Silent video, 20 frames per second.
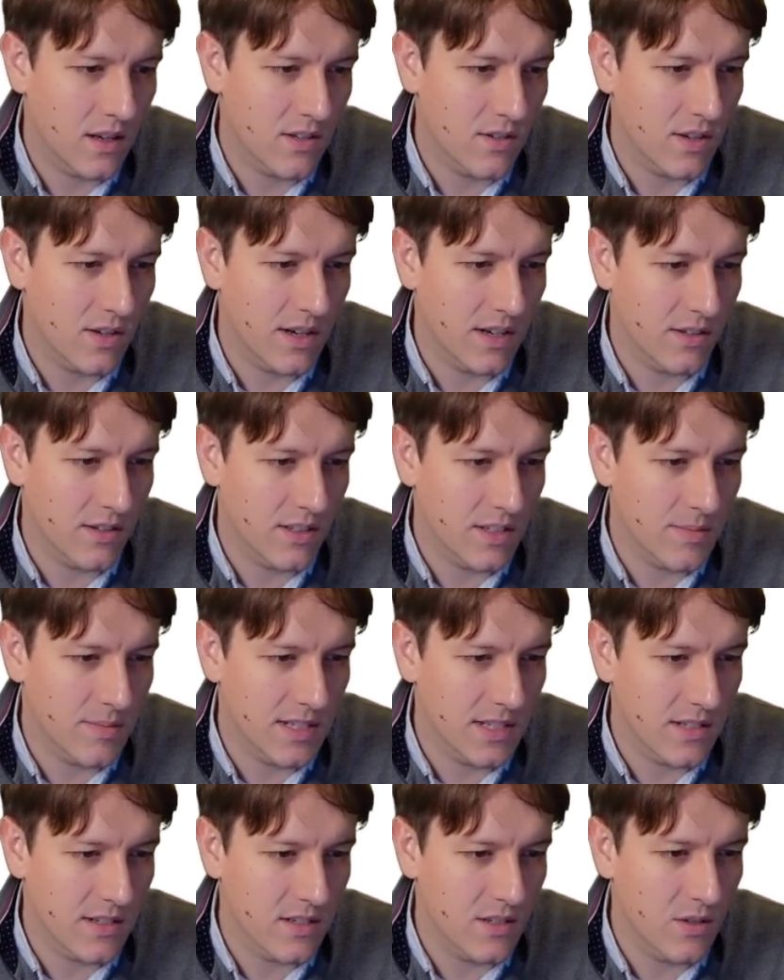triangle
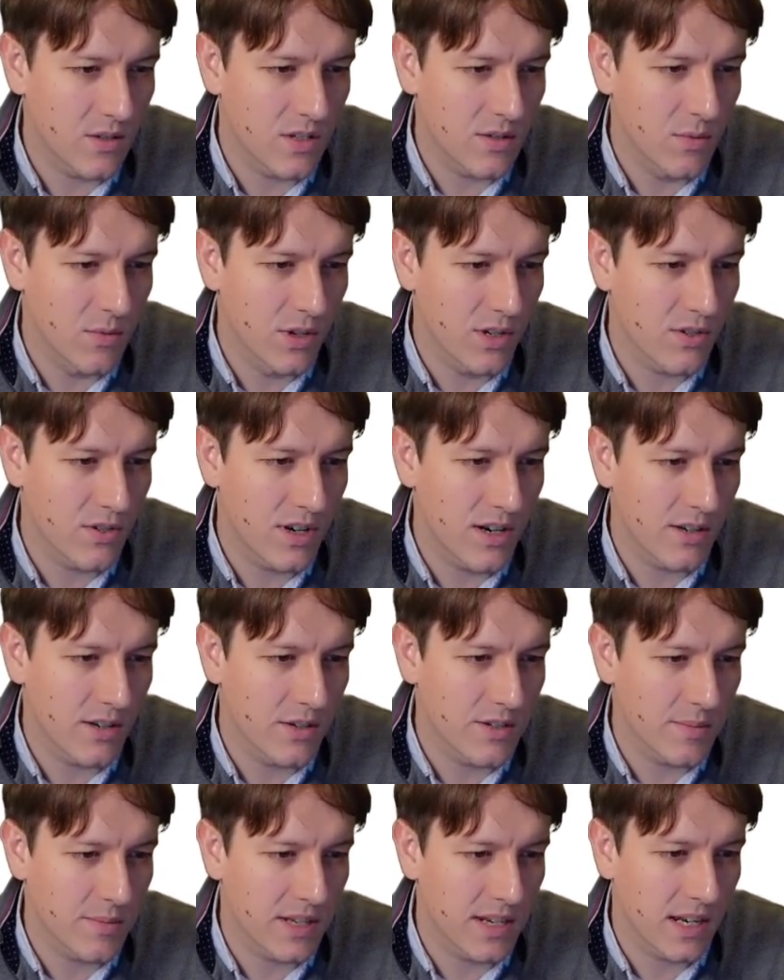split into two smaller
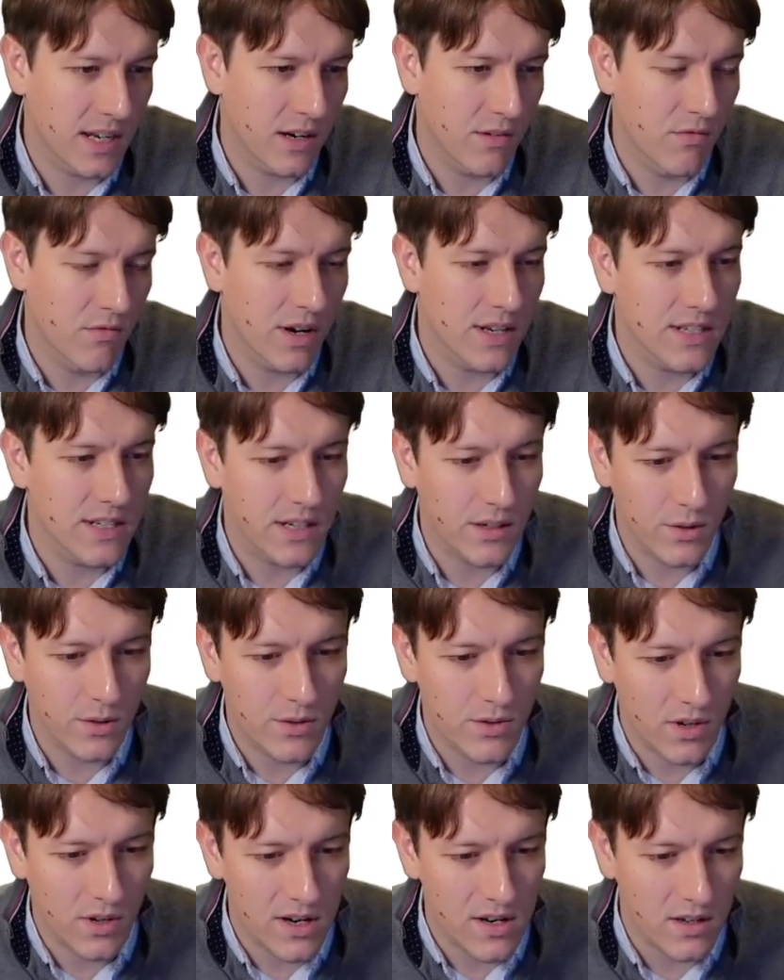triangles, I'm going to get a right
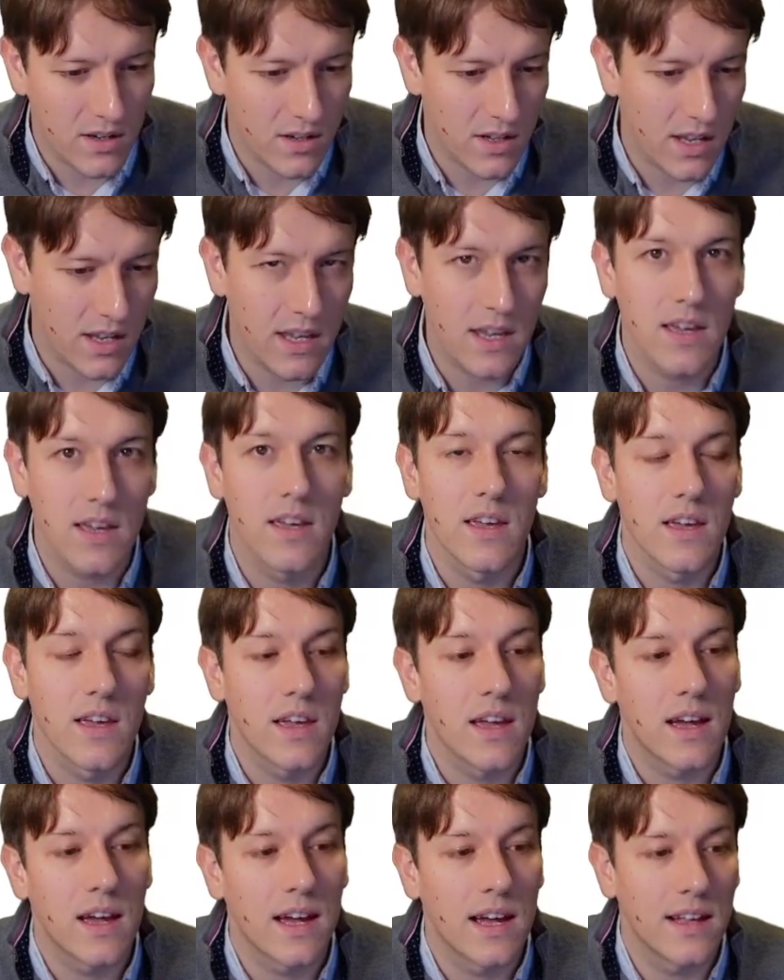angle triangle here,
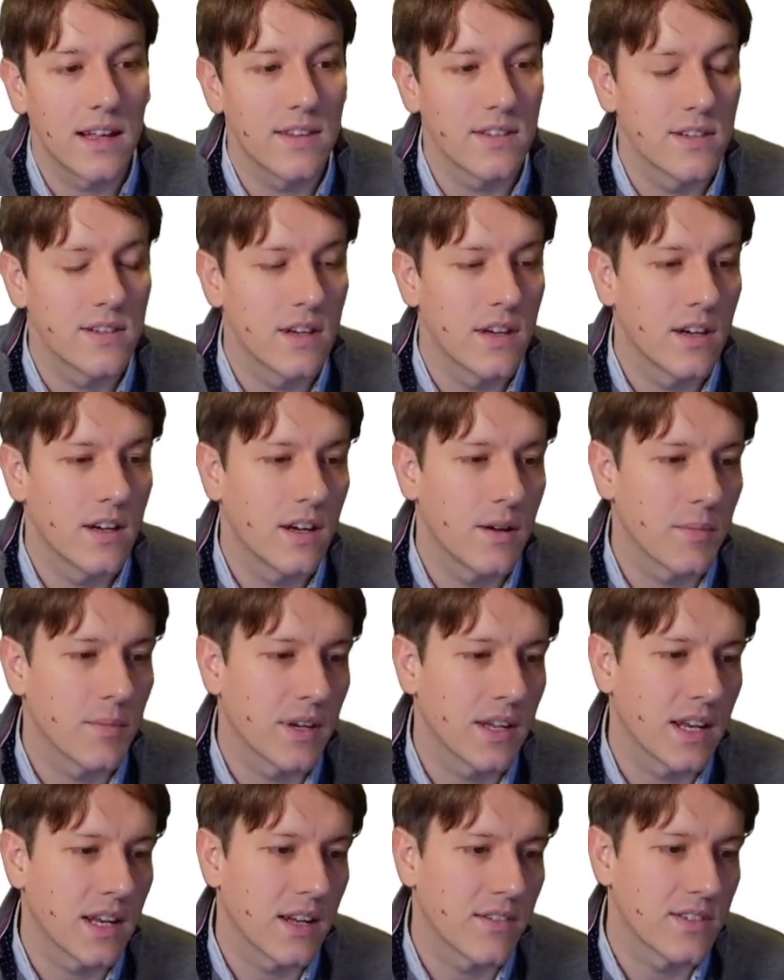and I'm
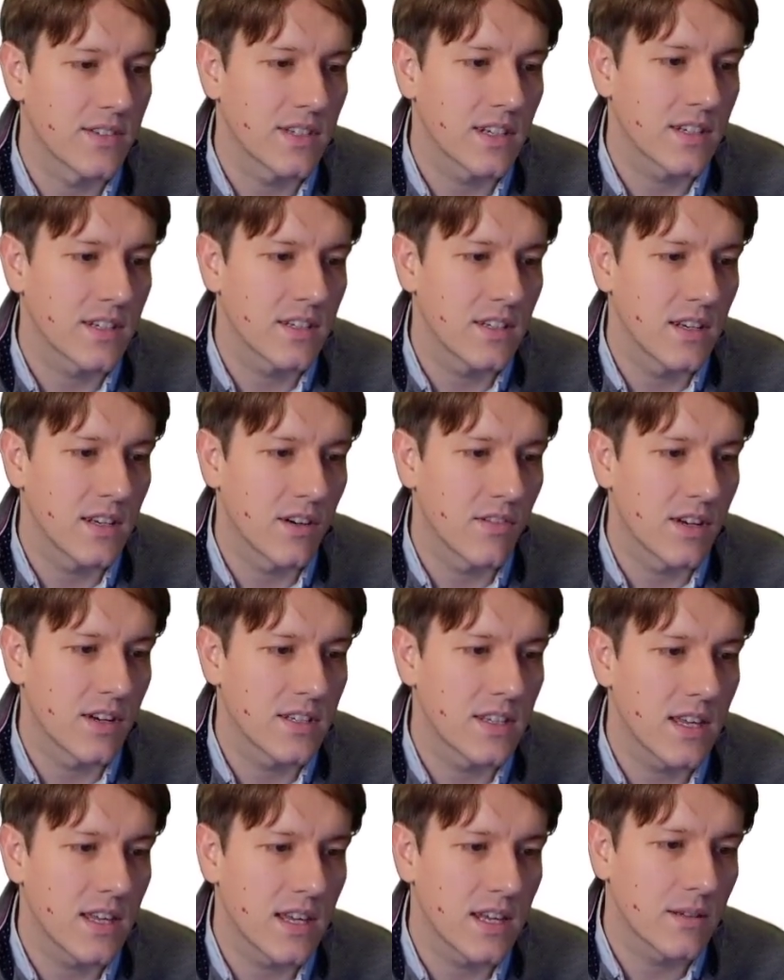going to have 60
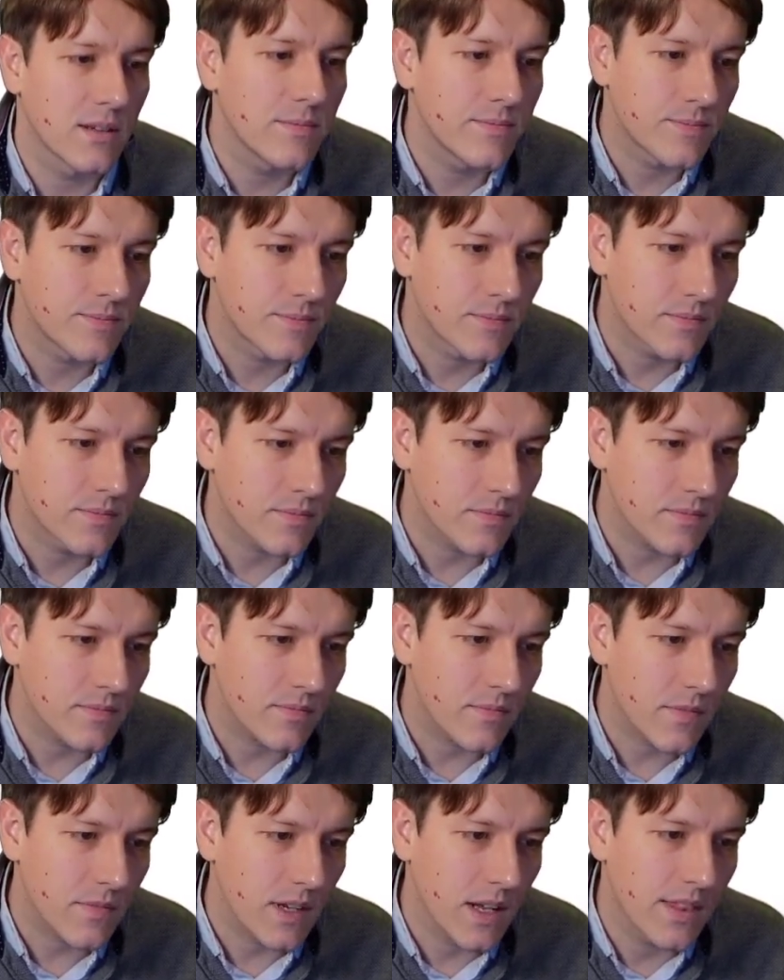degrees here,
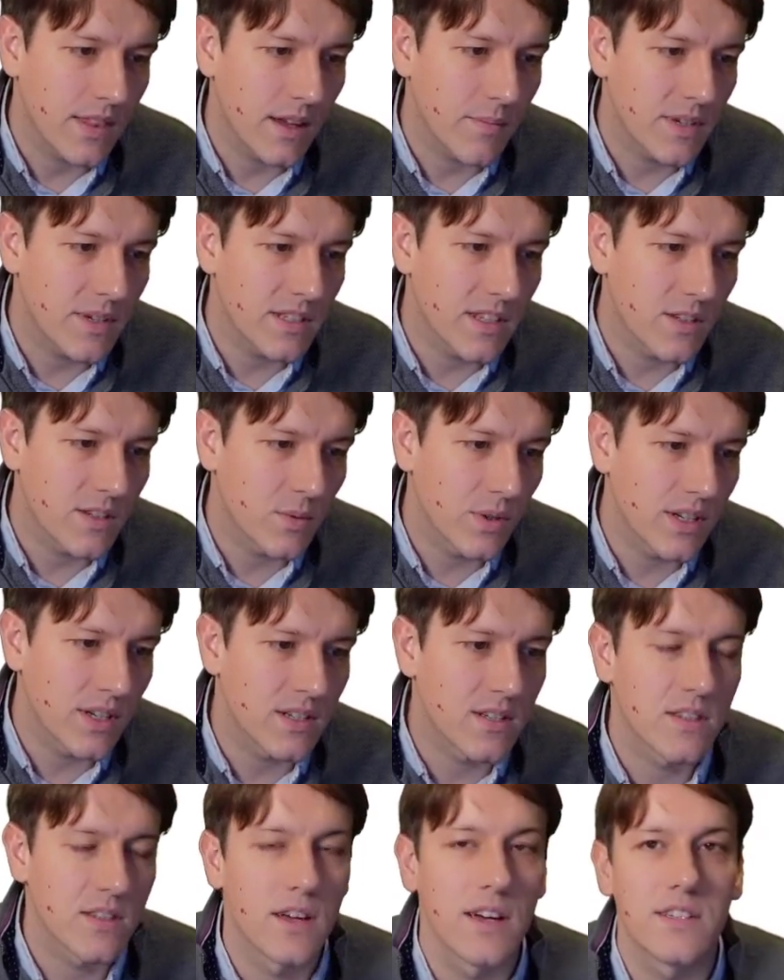and that means this one
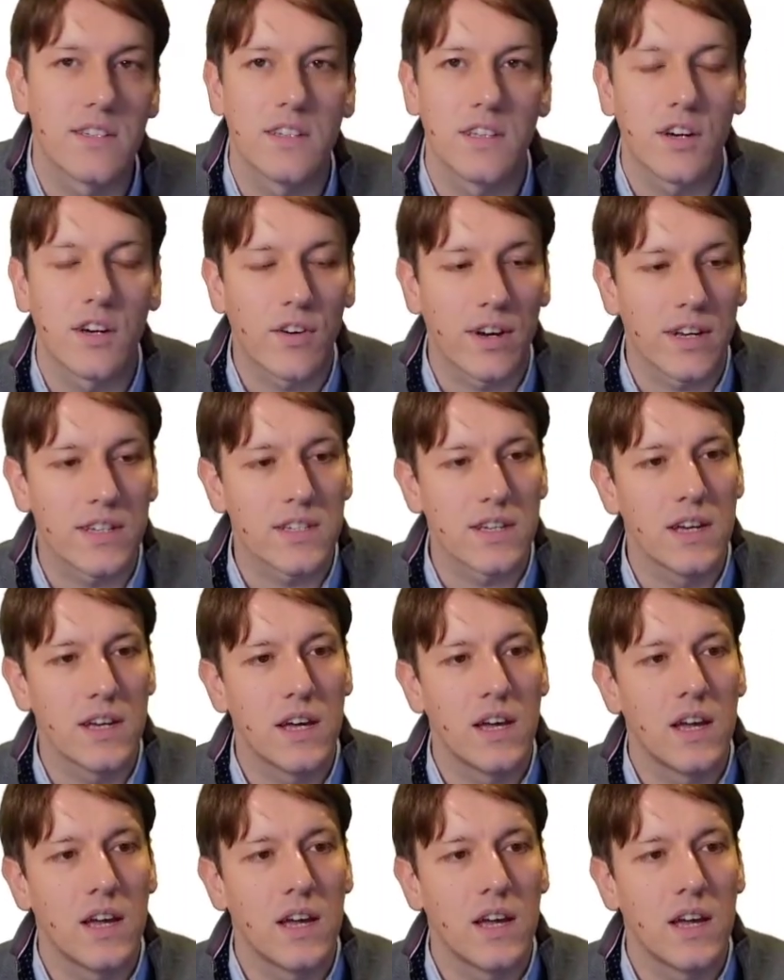is 30 degrees.